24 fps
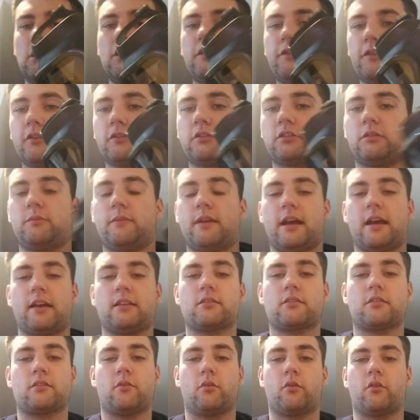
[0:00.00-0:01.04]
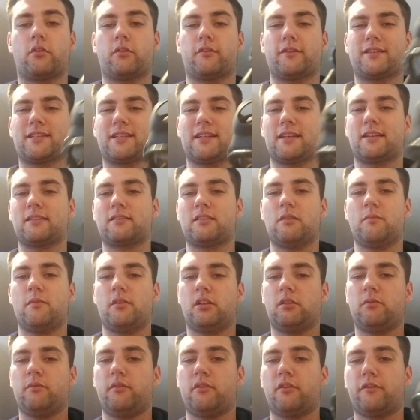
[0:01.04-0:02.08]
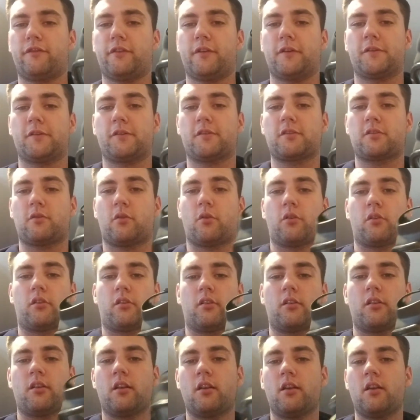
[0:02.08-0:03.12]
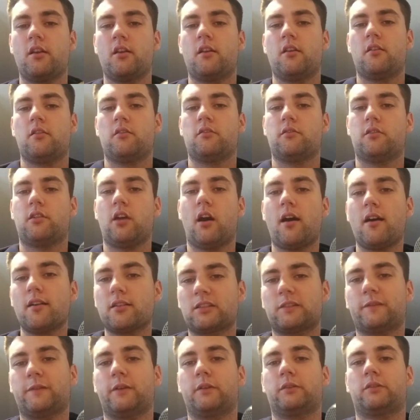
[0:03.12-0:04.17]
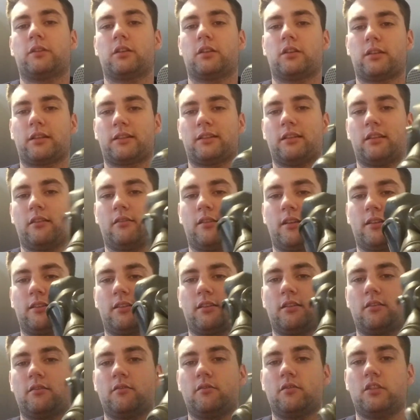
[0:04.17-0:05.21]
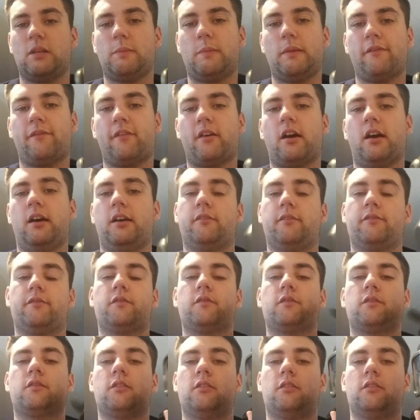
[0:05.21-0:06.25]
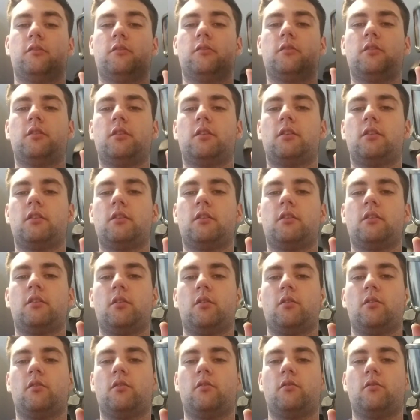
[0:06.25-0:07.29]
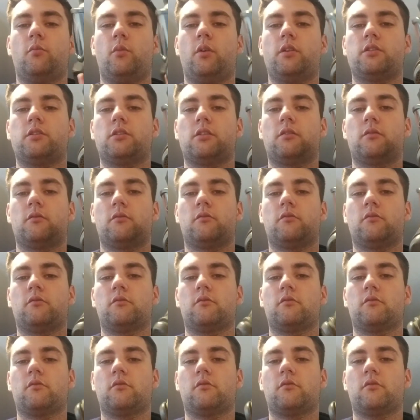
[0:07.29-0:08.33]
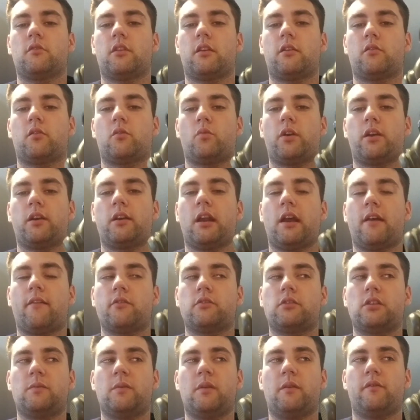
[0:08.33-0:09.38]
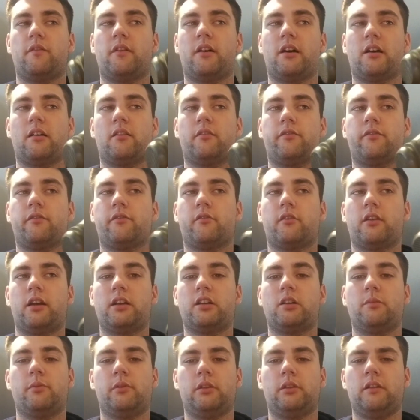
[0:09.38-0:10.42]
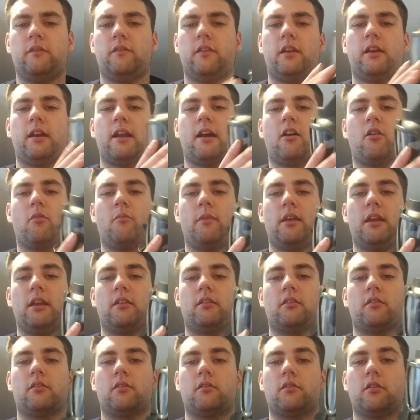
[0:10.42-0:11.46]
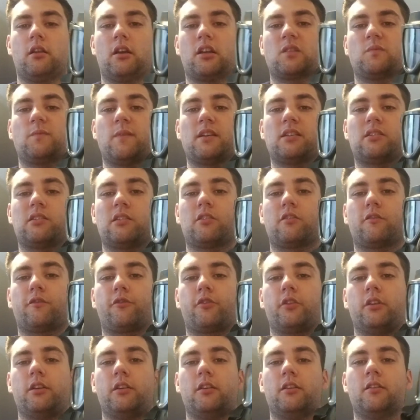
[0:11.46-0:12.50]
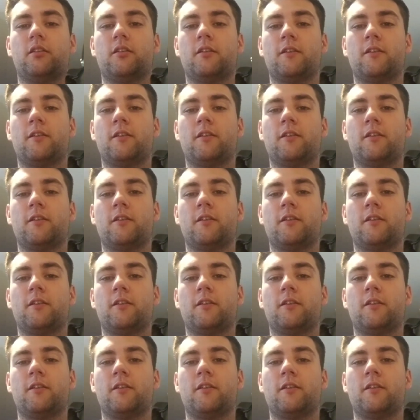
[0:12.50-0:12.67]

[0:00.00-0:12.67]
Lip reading: filter masks or 60mm filters or DOST filters like the GP5. So, which I don't know why you'd have a GP5. I do believe they now make asbestos-free